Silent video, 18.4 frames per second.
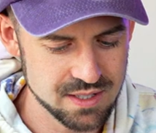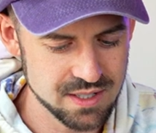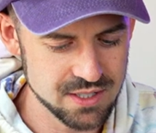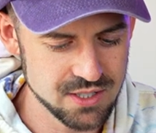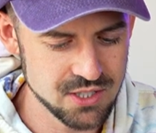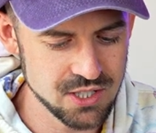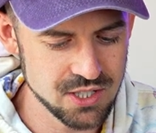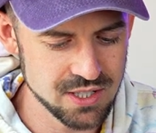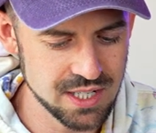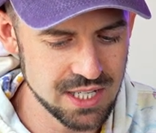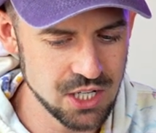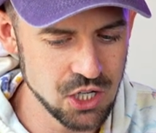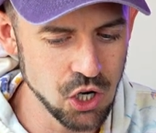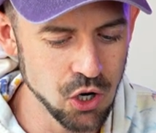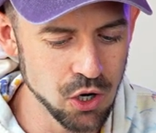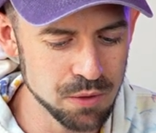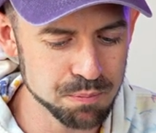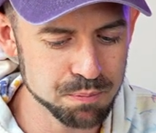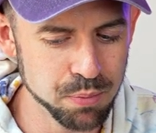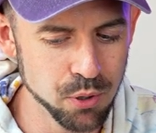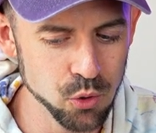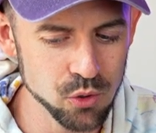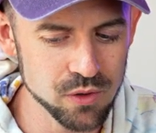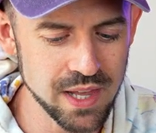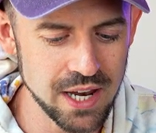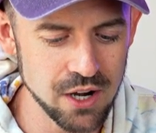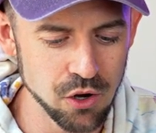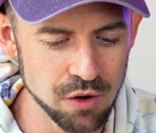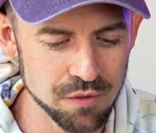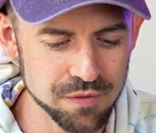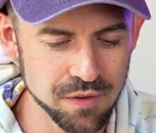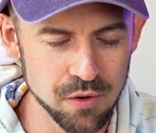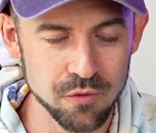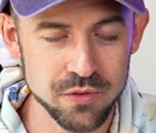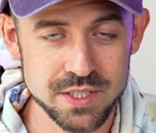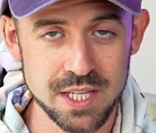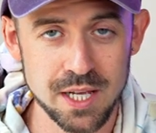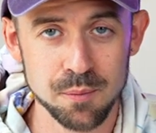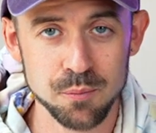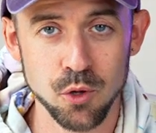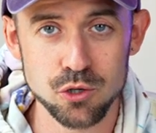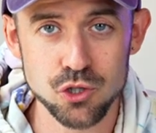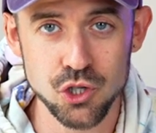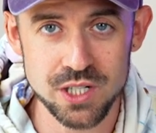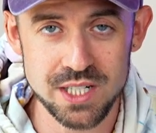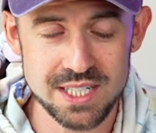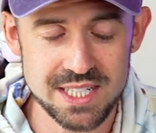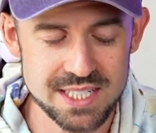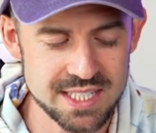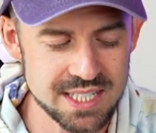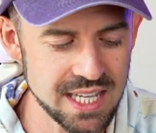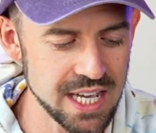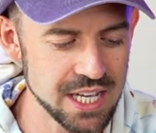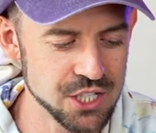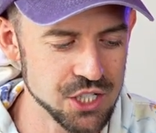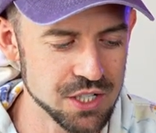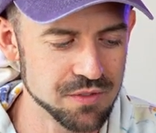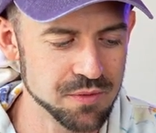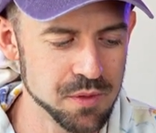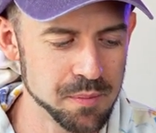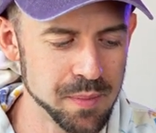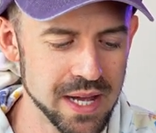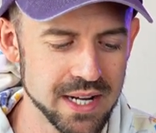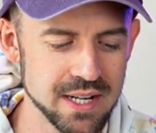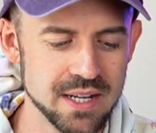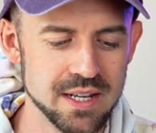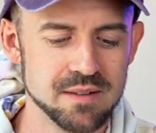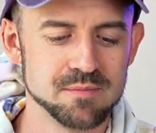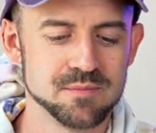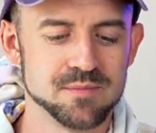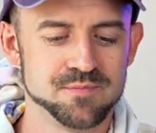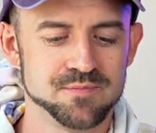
I certainly can't pull that off. Obviously, I'm not trying to disengage it from the magnet.